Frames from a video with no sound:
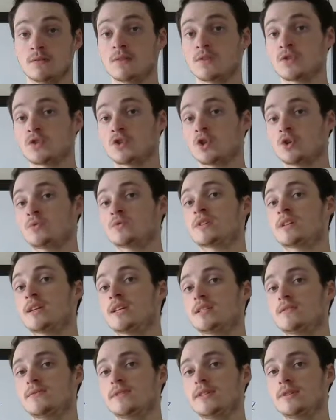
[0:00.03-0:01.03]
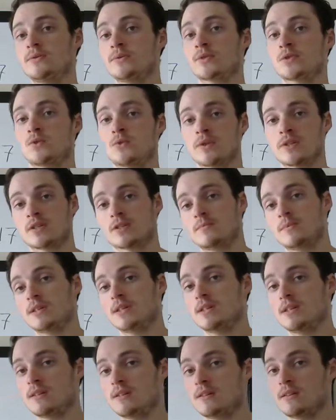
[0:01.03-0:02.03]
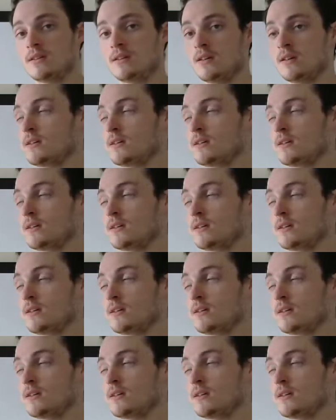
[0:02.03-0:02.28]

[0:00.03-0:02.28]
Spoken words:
So today's video is going to be